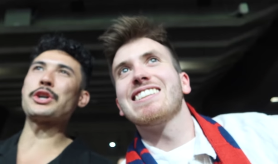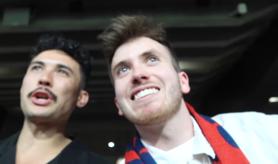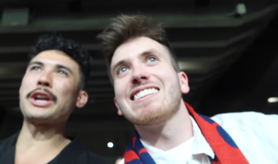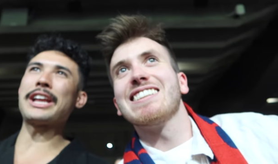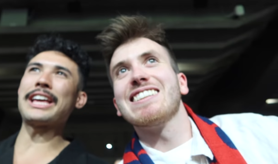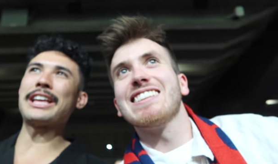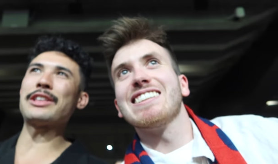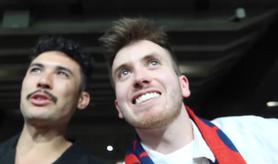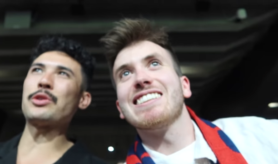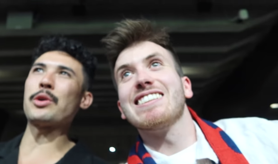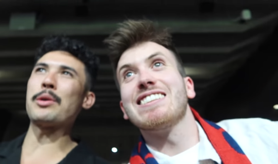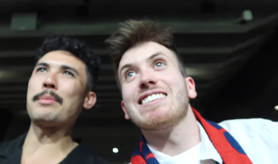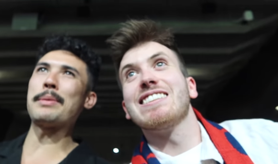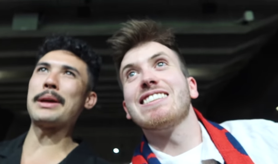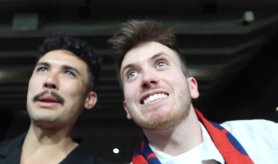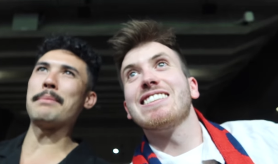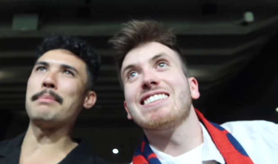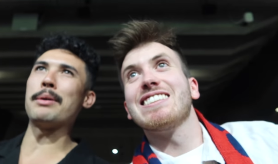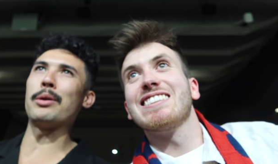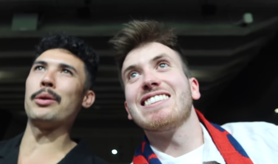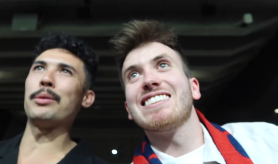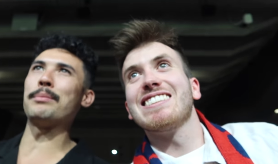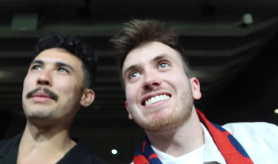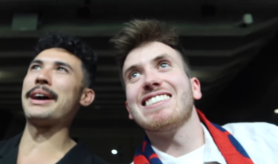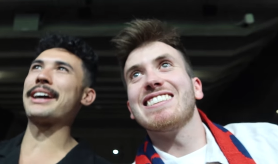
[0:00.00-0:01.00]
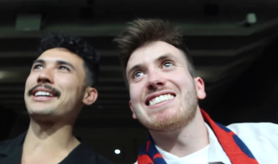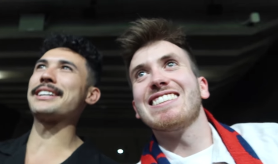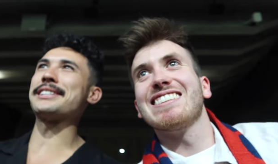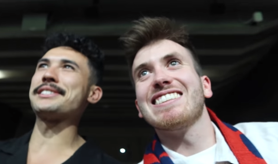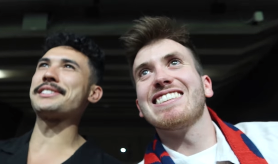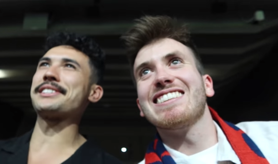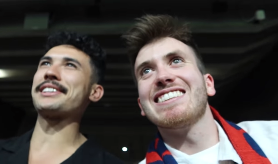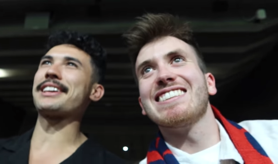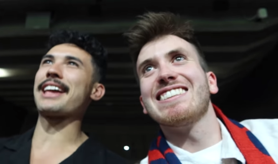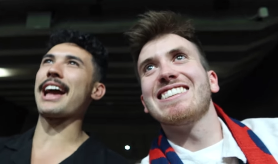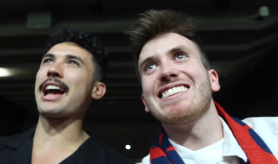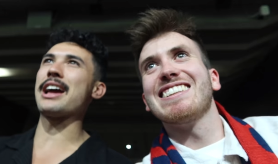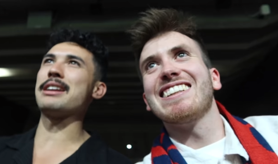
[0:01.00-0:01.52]
Speaker 1: tuning into a bit of ball magnets
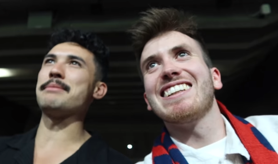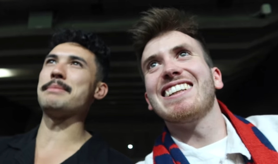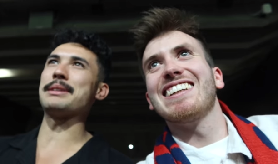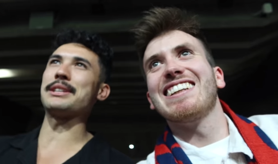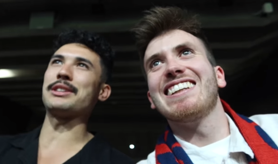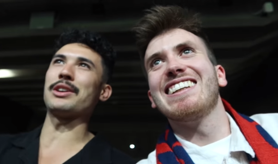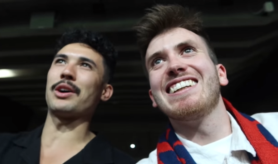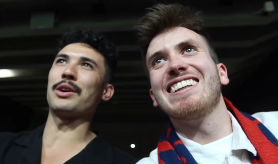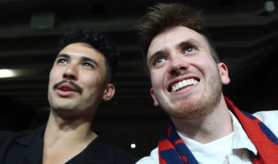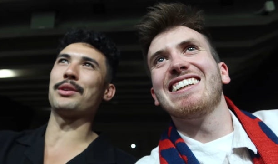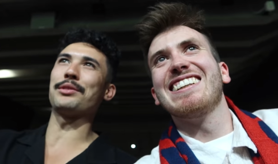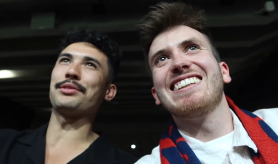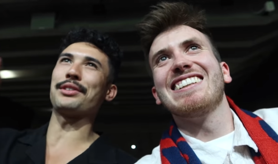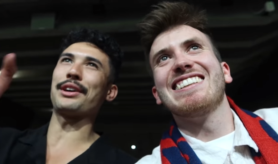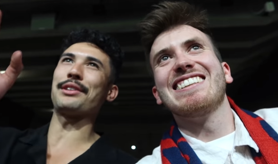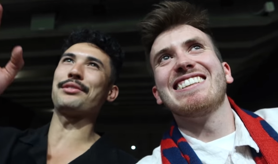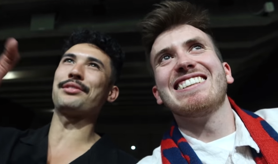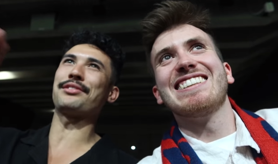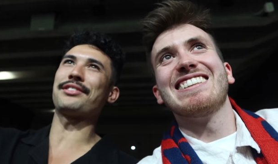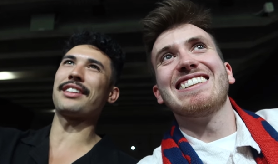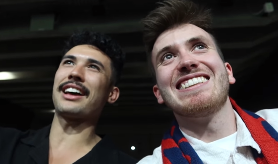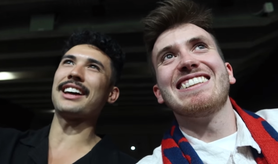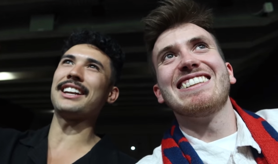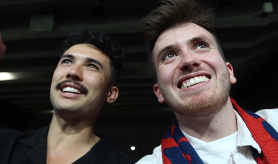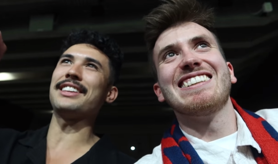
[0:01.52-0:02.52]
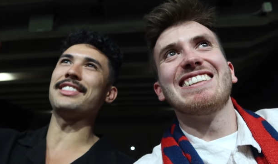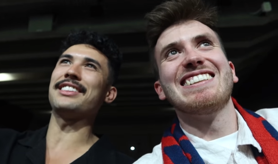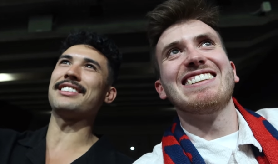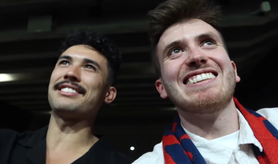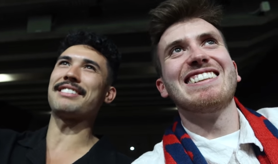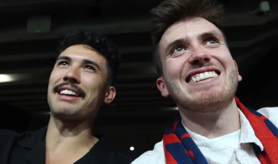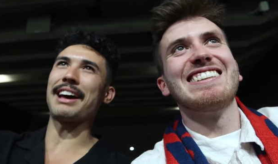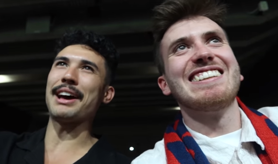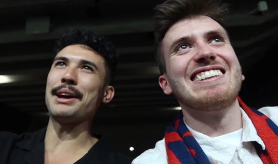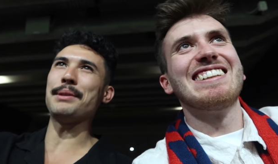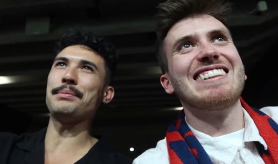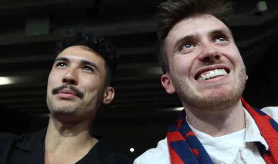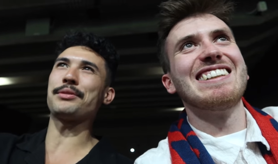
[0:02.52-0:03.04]
and Caden MacDonalds. They've studied the
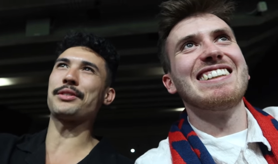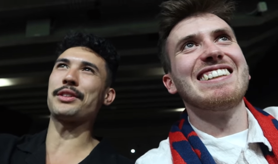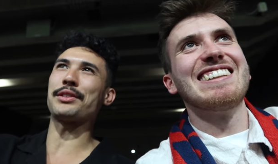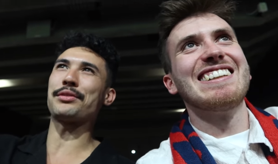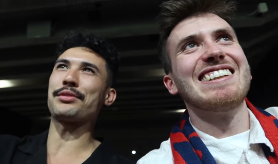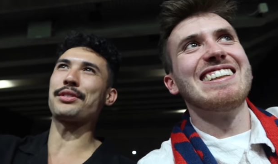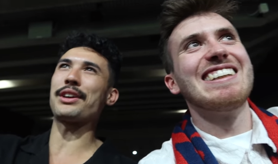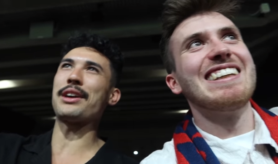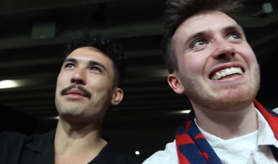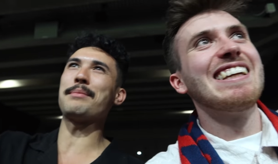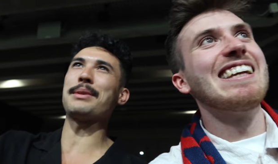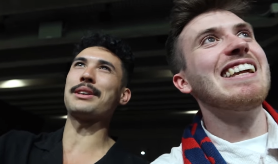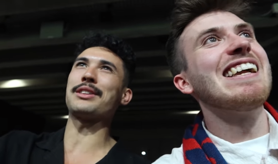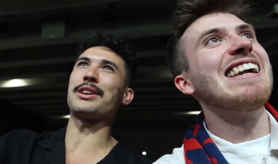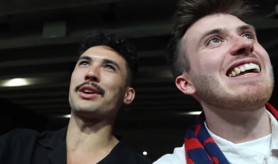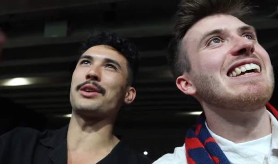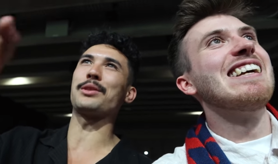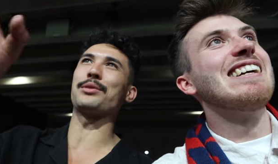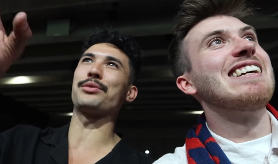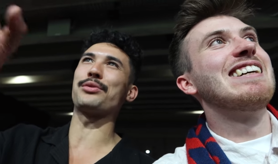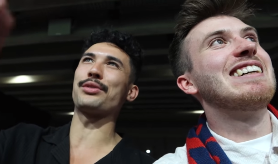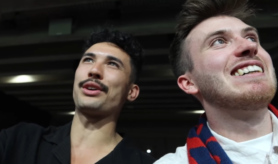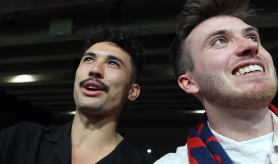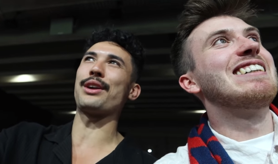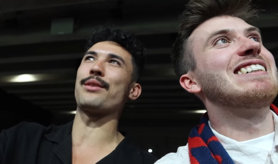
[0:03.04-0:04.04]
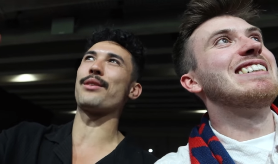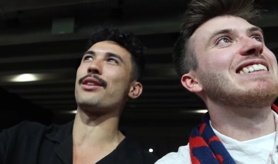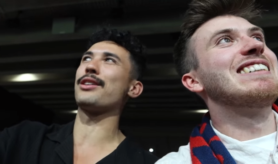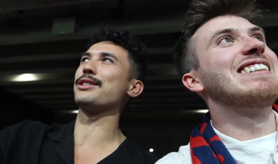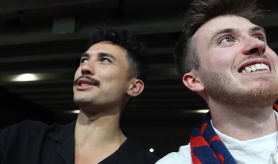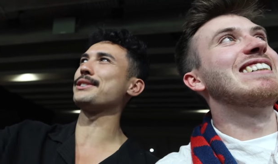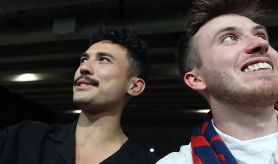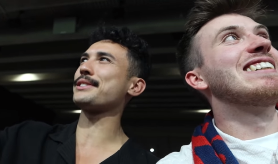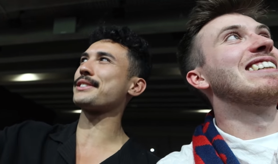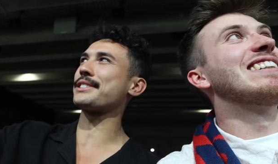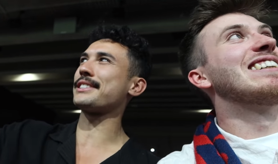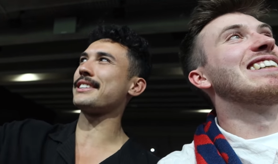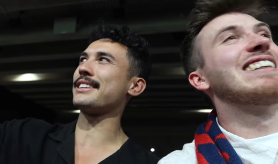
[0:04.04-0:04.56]
tapes, the see McDonalds, see Rogers,
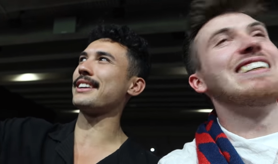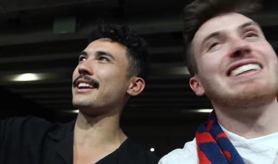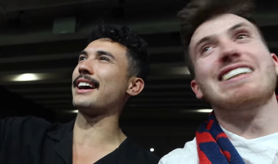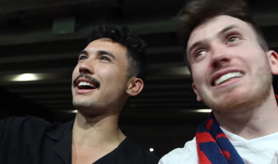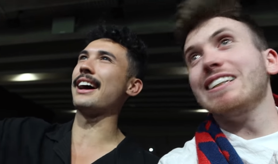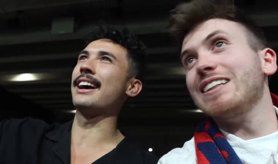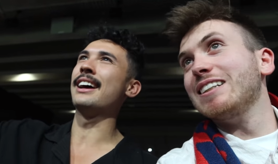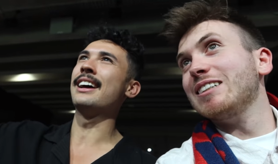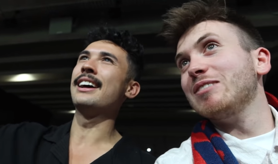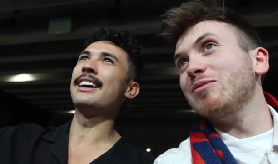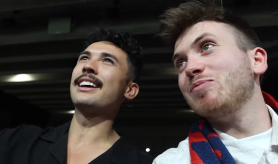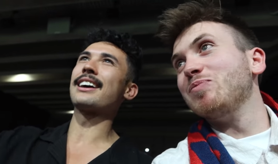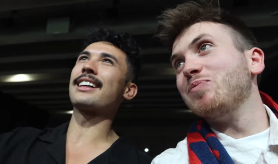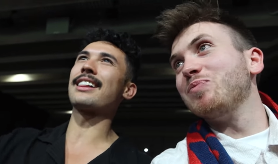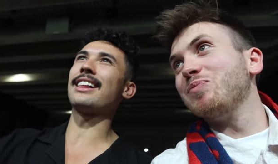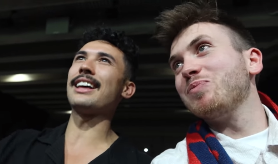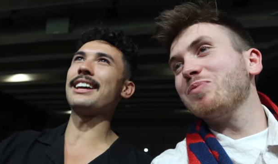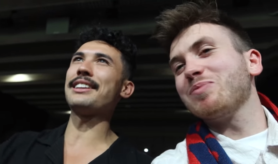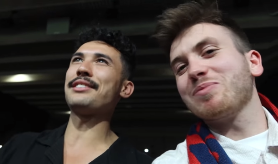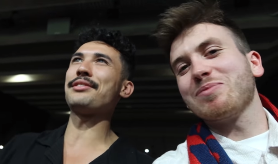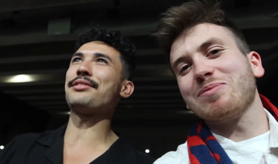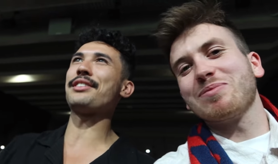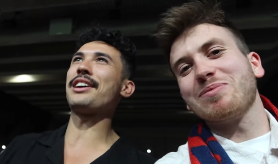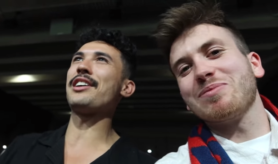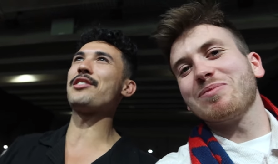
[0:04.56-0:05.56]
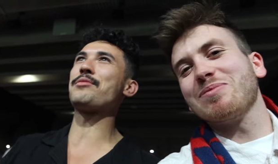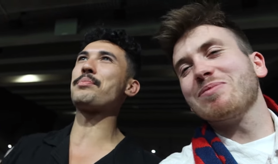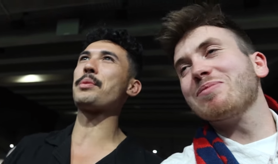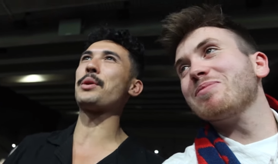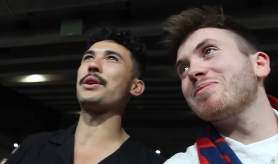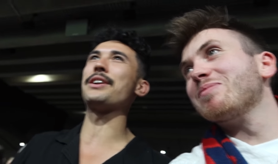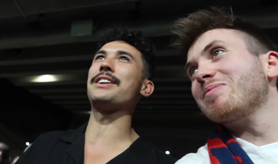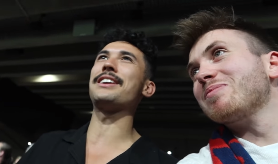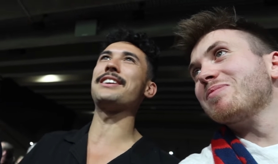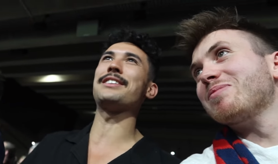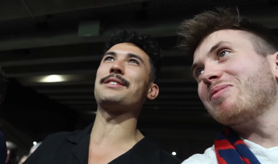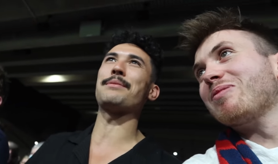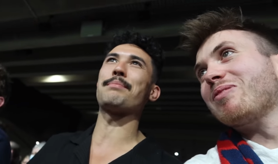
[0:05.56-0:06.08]
and uh, glad to see he's put
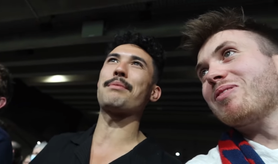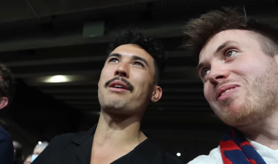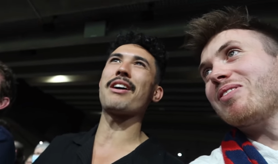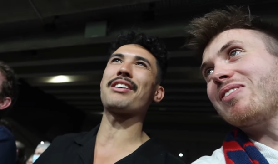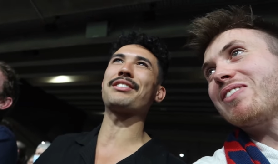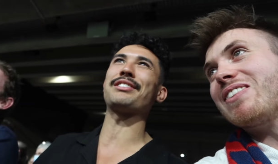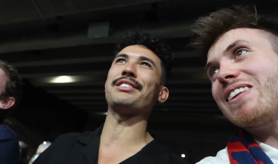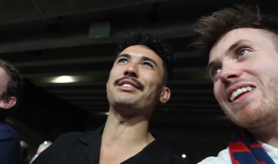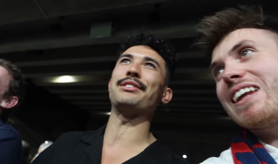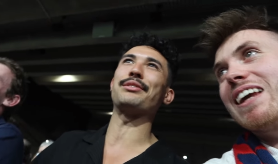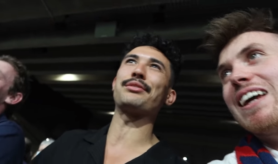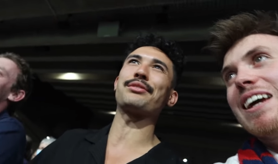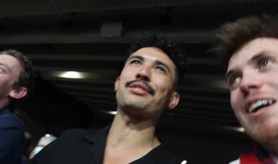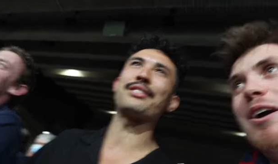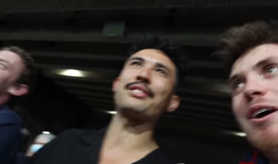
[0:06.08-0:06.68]
it into practice.